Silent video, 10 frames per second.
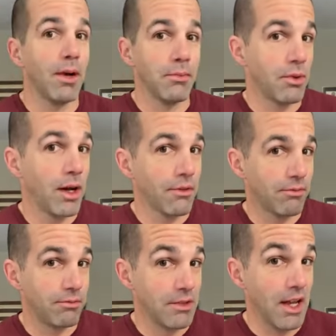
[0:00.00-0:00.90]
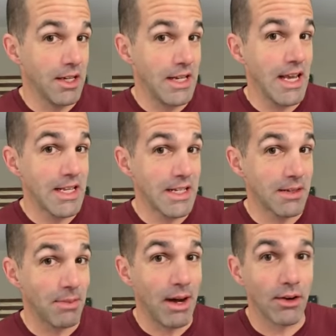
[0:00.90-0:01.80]
I brought a decent
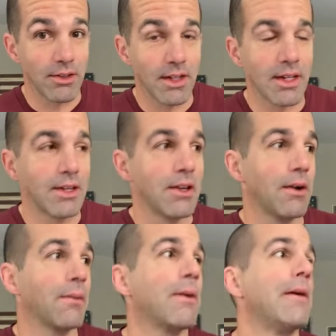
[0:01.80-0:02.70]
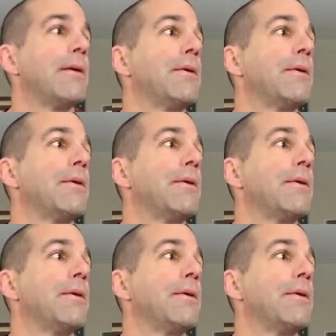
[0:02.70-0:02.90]
amount because I didn't know.